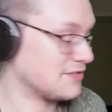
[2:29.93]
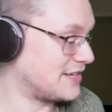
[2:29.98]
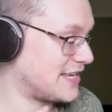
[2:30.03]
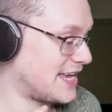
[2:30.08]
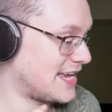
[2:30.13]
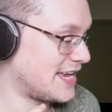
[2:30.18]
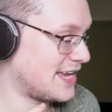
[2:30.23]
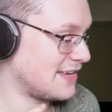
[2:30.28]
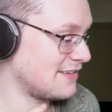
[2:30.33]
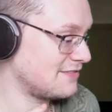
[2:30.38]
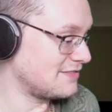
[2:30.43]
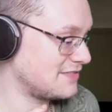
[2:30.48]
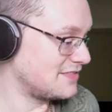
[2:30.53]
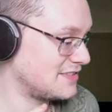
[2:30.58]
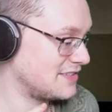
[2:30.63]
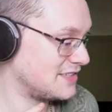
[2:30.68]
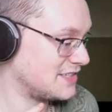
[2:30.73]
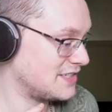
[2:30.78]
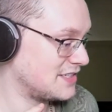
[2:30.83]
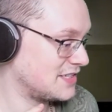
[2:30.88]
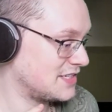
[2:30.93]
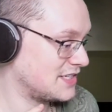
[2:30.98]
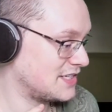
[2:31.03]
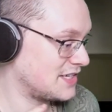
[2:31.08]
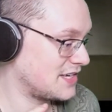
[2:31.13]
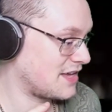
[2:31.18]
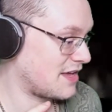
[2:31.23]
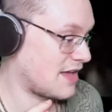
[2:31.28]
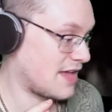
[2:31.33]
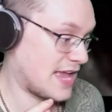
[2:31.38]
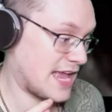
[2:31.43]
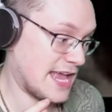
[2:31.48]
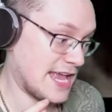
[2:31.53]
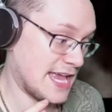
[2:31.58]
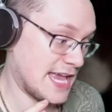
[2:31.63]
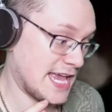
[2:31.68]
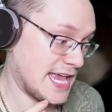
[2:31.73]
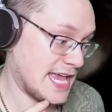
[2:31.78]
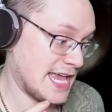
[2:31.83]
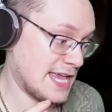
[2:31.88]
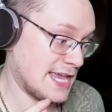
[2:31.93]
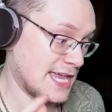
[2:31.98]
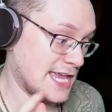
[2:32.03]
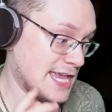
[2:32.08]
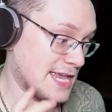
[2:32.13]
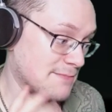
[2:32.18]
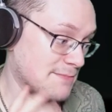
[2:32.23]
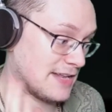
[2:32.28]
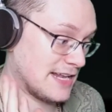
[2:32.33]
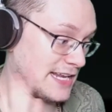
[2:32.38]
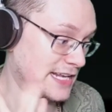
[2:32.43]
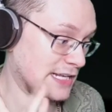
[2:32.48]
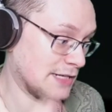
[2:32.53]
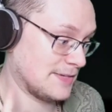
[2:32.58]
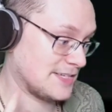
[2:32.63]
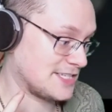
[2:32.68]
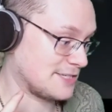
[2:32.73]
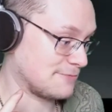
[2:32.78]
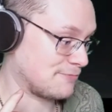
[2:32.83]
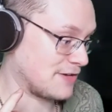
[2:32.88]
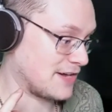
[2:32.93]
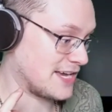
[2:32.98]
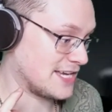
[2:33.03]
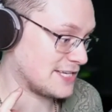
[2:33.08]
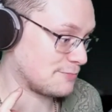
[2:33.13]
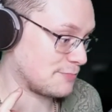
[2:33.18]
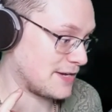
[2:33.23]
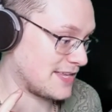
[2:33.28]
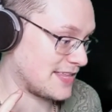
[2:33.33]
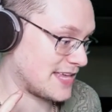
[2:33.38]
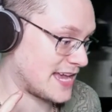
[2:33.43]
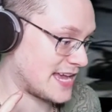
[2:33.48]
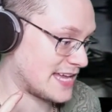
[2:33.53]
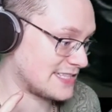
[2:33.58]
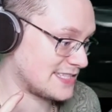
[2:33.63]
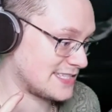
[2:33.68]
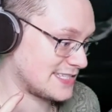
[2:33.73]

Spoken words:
here. I'm a little bit surprised by that.